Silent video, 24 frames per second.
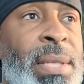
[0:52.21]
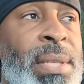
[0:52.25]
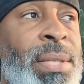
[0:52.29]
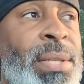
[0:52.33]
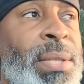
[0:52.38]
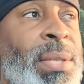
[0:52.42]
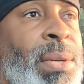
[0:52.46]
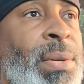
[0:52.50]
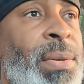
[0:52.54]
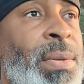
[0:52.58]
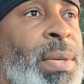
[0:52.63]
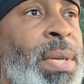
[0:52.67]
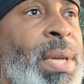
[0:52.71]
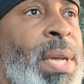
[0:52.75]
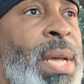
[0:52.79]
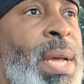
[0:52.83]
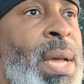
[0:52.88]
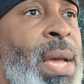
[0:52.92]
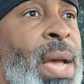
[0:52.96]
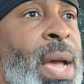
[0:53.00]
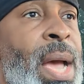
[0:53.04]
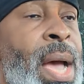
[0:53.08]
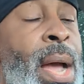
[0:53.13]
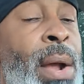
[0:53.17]
So
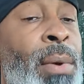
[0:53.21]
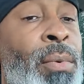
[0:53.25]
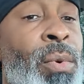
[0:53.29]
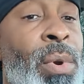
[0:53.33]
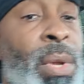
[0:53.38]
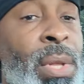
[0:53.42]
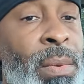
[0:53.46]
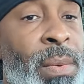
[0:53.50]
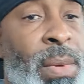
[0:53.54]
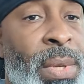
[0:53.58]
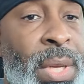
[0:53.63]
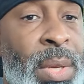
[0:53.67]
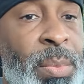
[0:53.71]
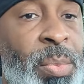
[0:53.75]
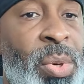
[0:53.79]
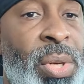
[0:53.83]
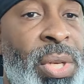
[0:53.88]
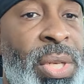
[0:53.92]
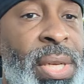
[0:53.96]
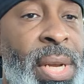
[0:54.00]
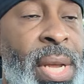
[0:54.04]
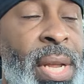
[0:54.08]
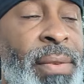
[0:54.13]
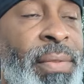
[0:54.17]
I really, really
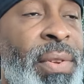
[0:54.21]
appreciate it.